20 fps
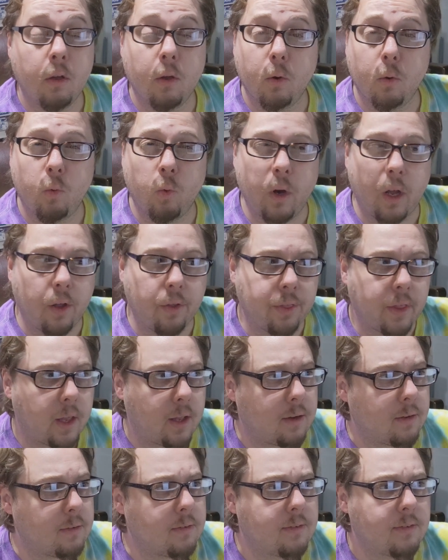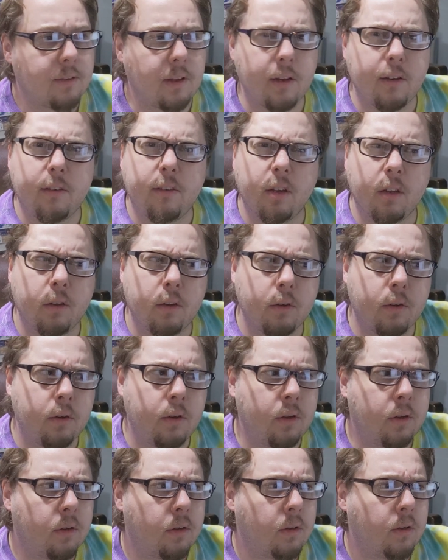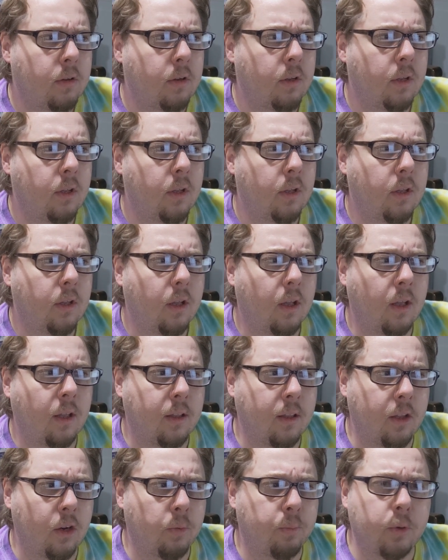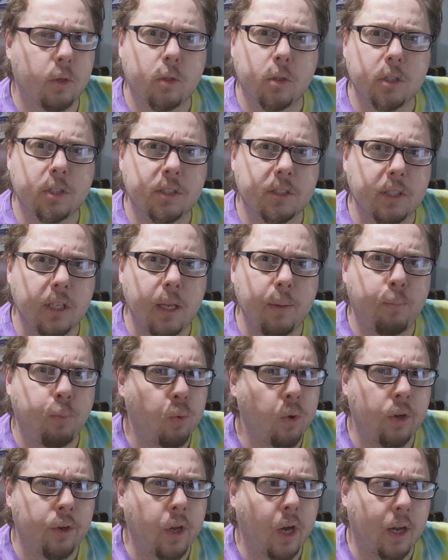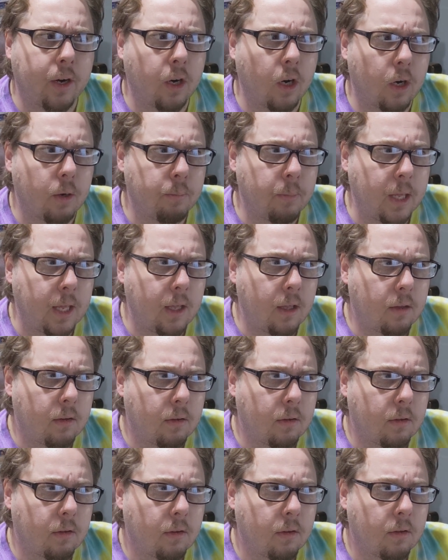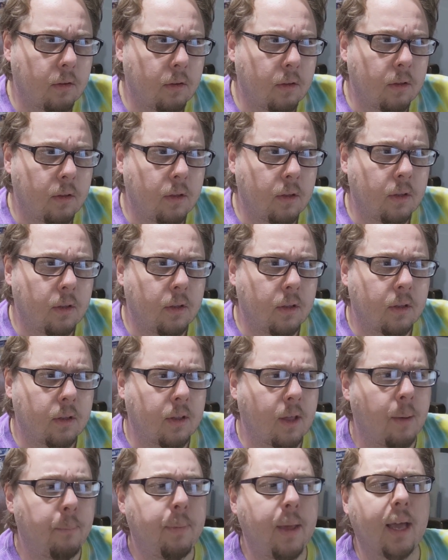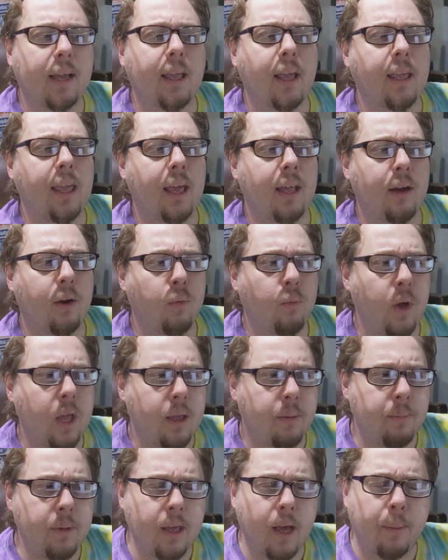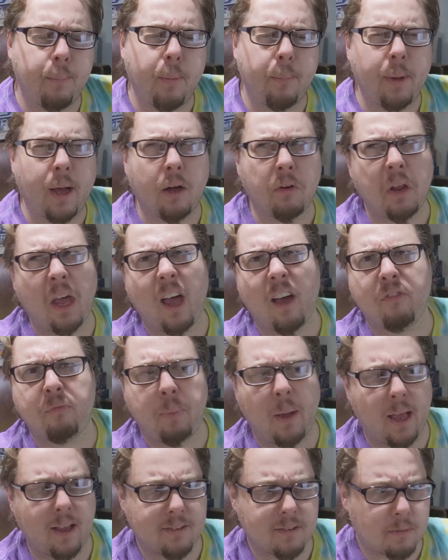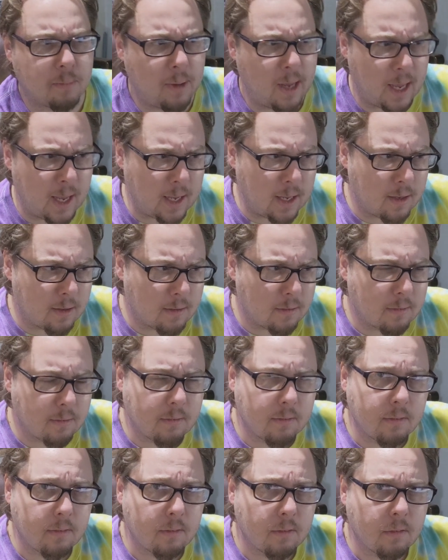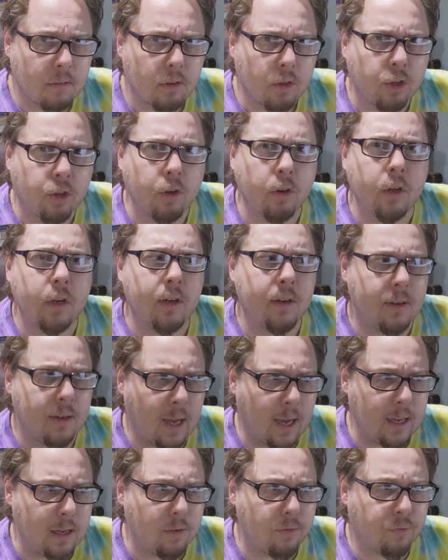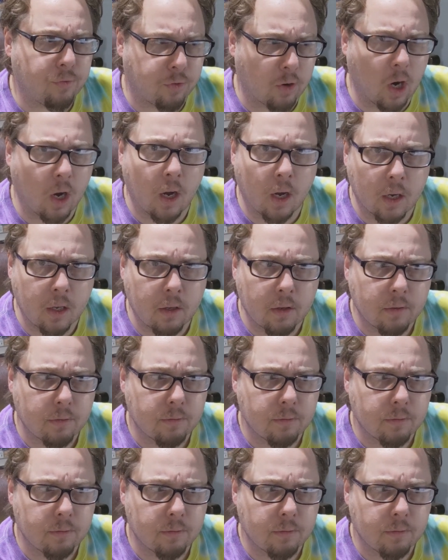Well then, said Toad, a little more sleep will not hurt me. Come back again and wake me up about half past May. Good night, Frog.